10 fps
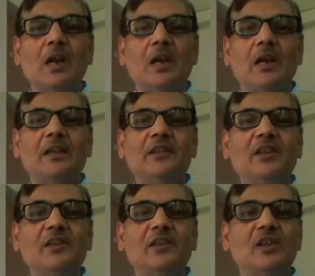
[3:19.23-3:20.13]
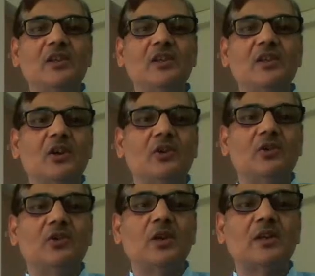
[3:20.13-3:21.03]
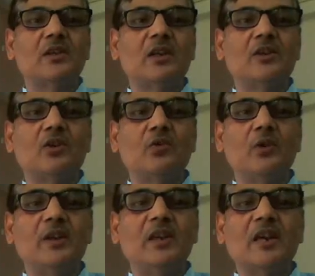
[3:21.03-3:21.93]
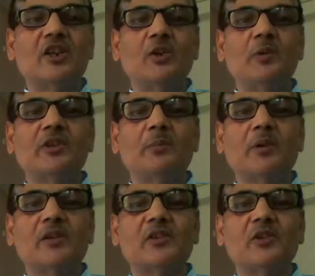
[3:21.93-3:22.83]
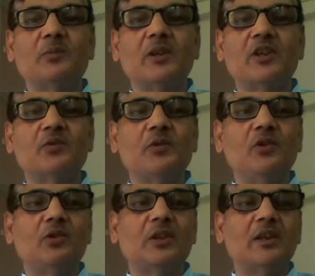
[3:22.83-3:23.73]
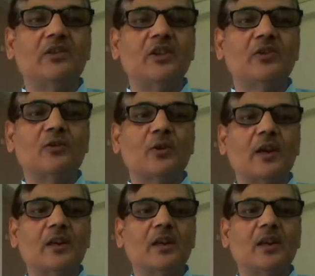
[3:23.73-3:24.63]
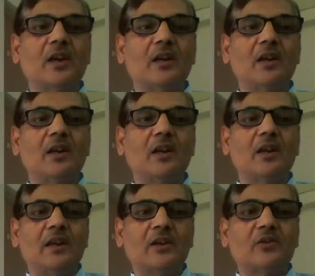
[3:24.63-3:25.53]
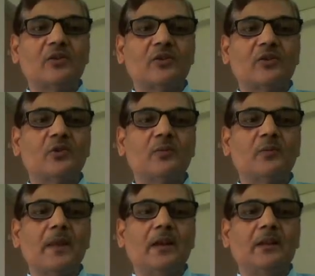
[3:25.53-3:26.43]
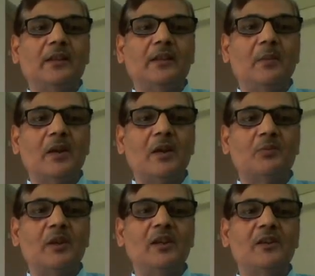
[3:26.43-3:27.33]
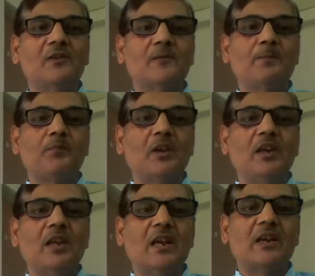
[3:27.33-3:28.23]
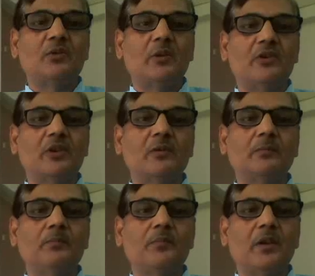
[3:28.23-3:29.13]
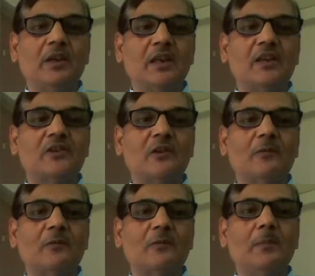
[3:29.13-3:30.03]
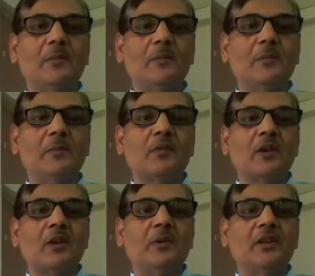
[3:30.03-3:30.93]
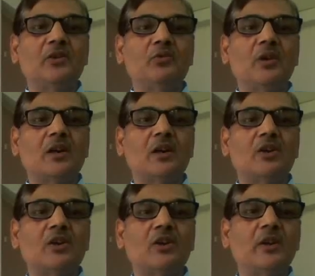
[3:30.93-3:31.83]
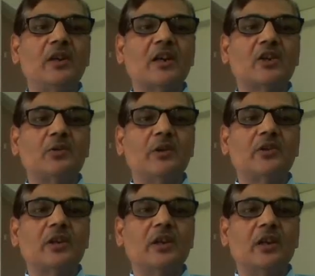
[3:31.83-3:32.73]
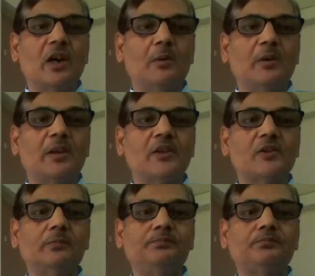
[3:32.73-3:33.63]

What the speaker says: and these genes do not undergo inactivation process, because we know that genes located on X chromosome, they may experience inactivation in case of mammals, but they do not undergo inactivation in our case.